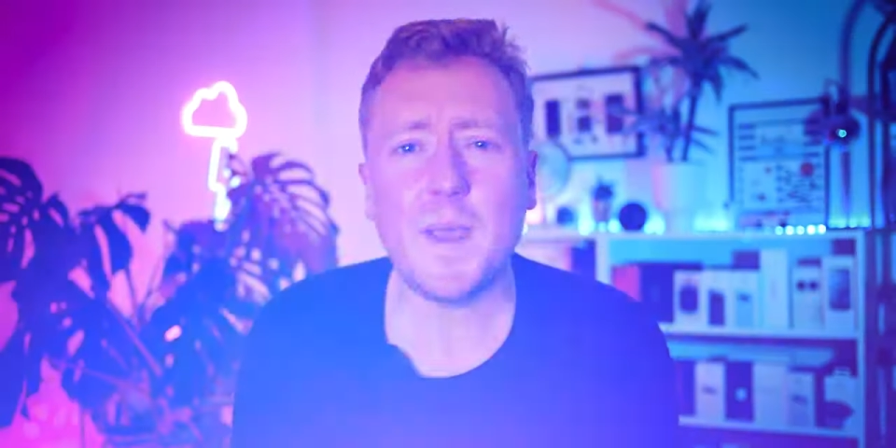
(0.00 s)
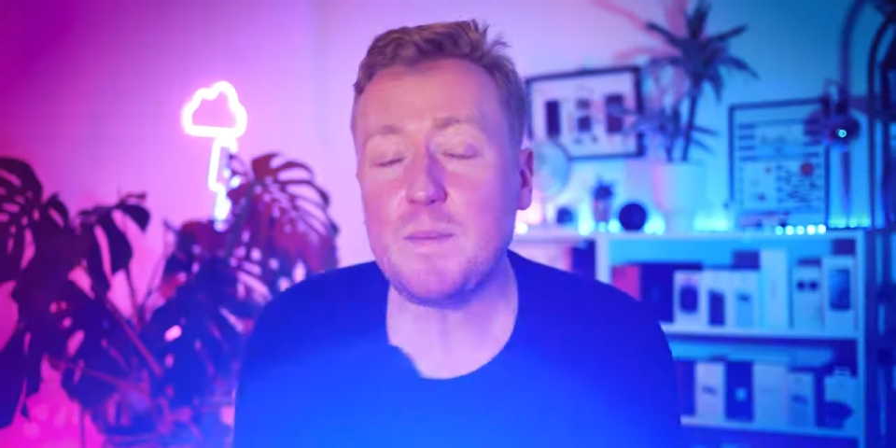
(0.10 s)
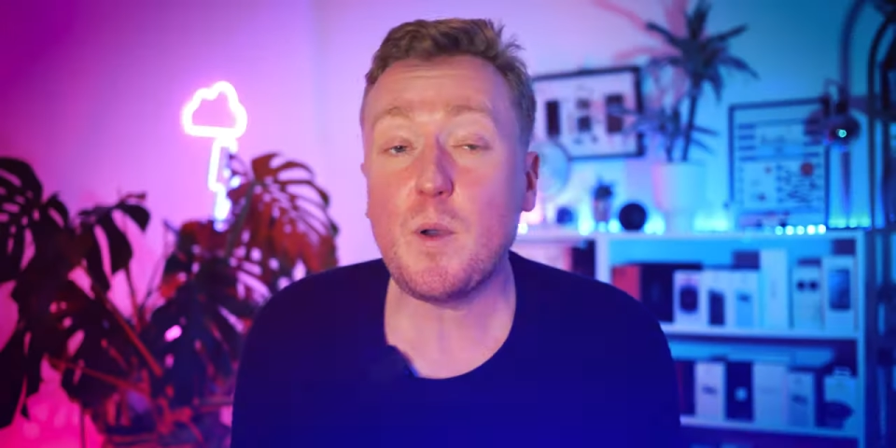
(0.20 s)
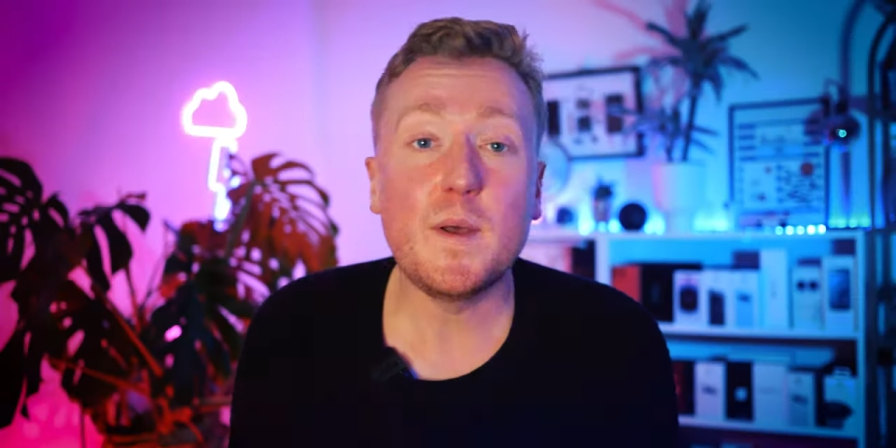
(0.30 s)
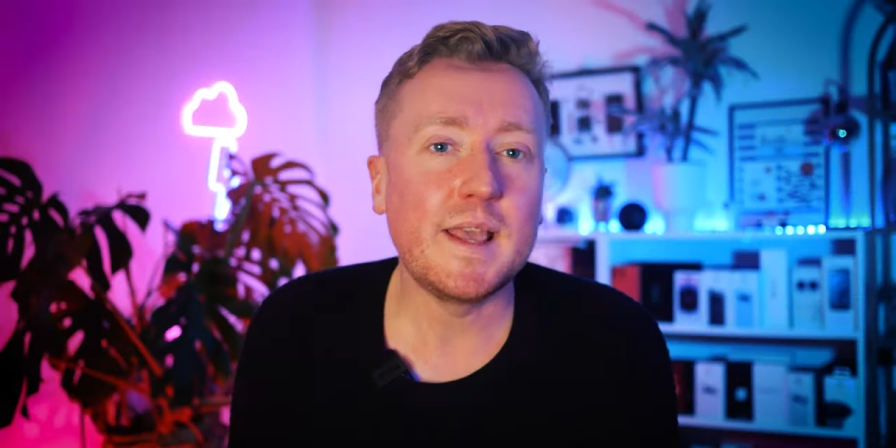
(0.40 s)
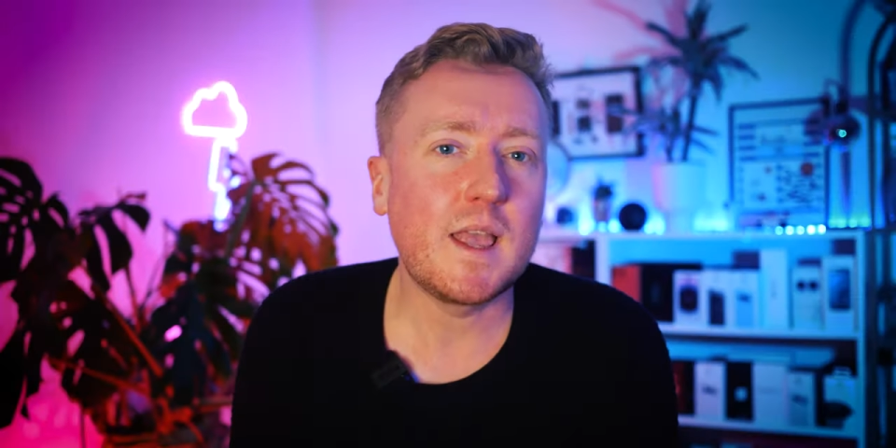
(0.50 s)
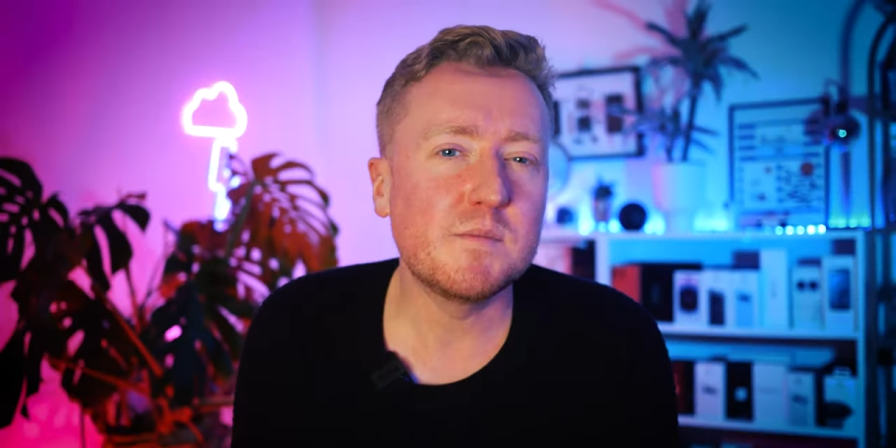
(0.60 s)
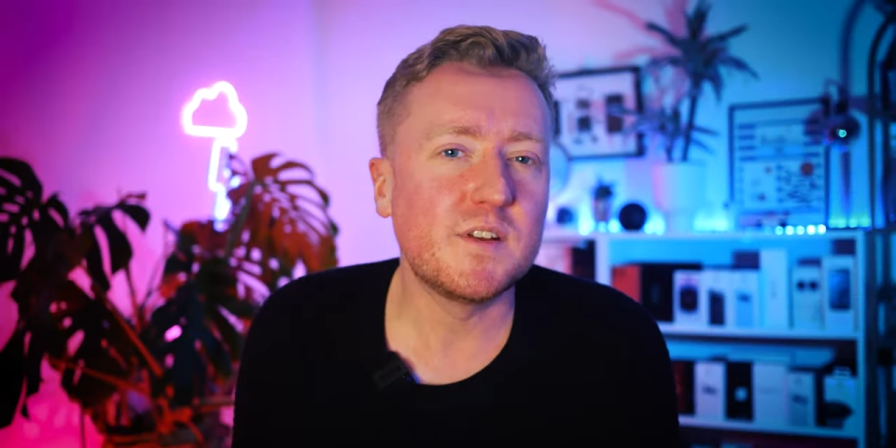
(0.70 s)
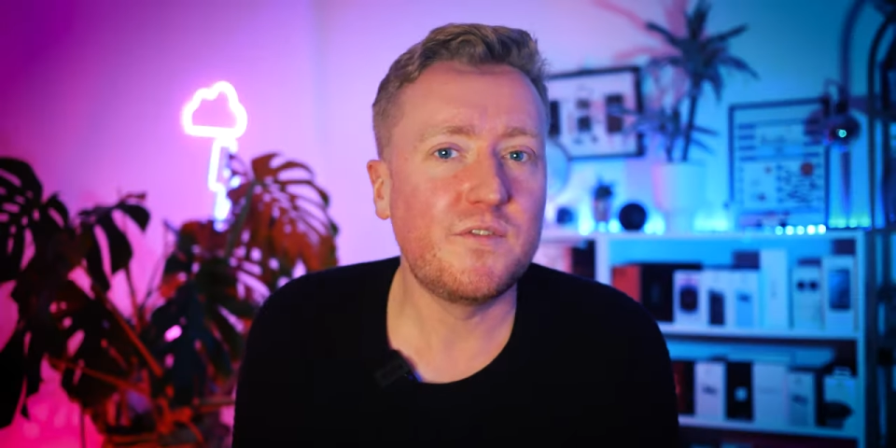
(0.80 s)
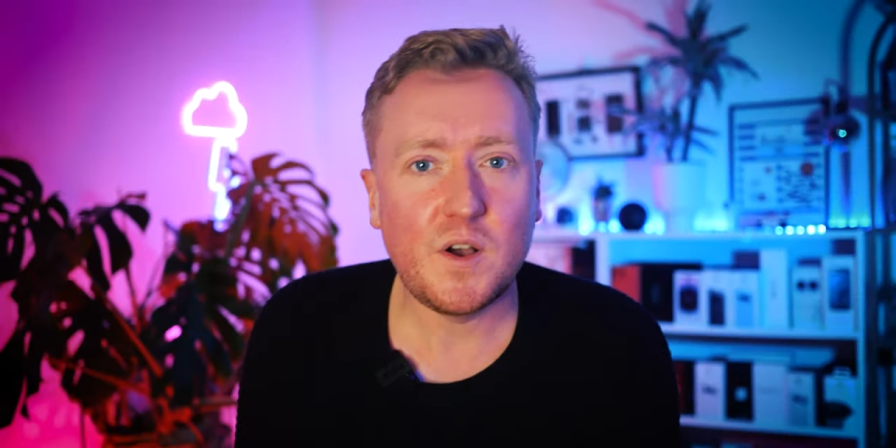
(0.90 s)
paper, when it
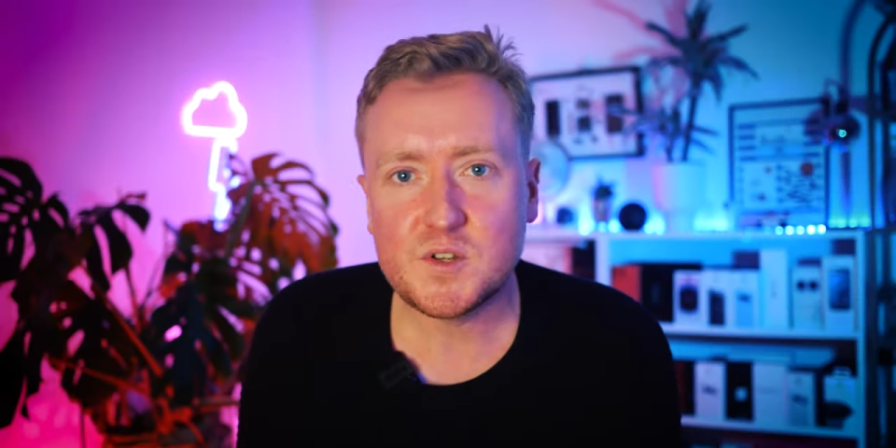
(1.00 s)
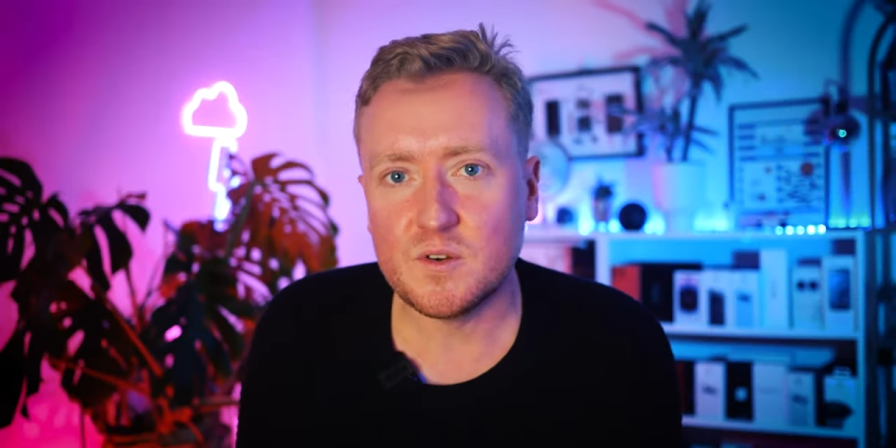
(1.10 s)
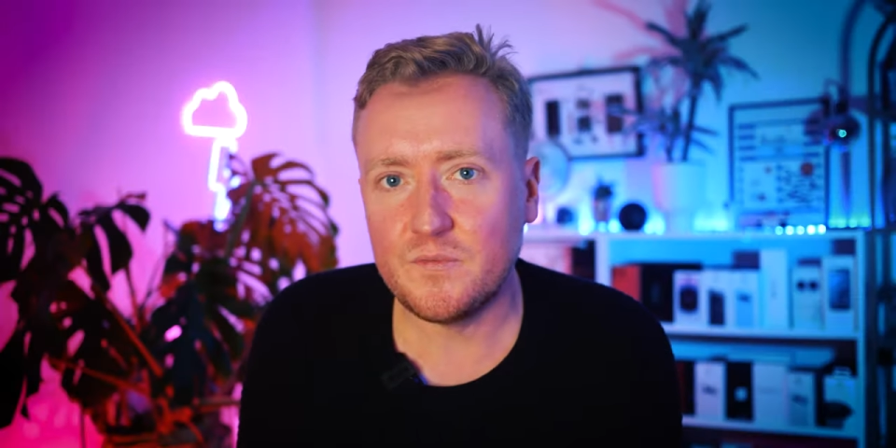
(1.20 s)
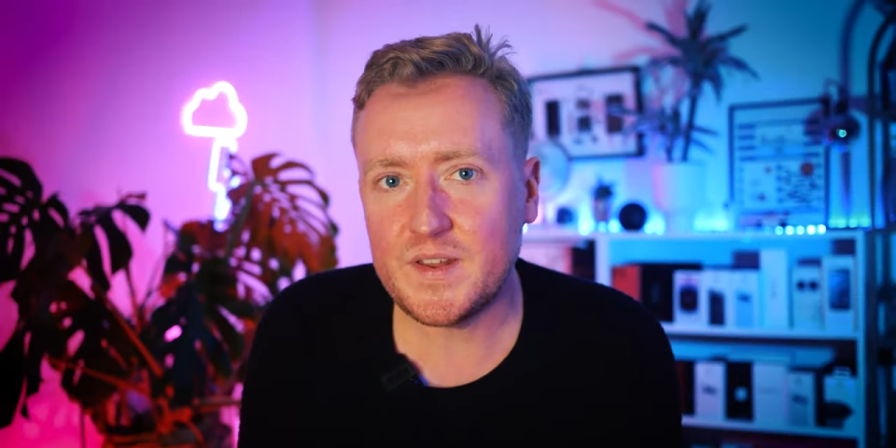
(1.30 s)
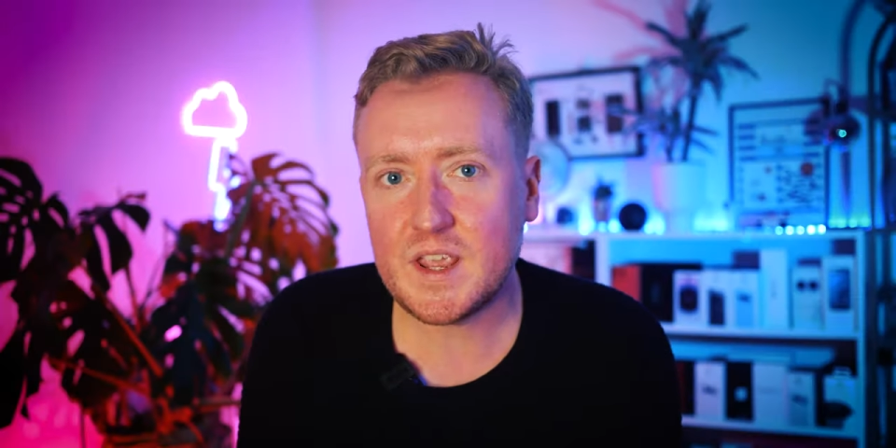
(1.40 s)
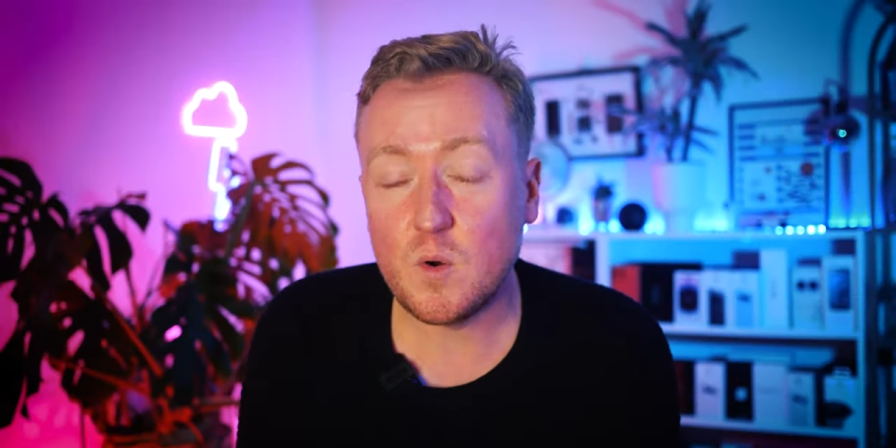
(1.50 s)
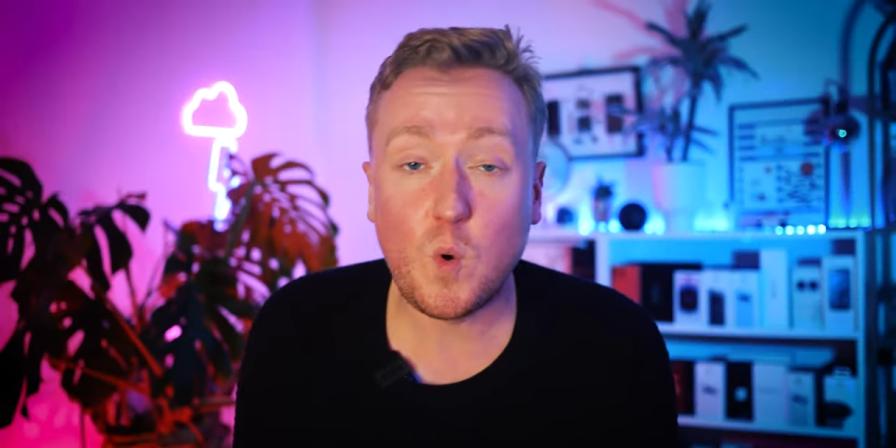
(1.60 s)
comes to photo and video,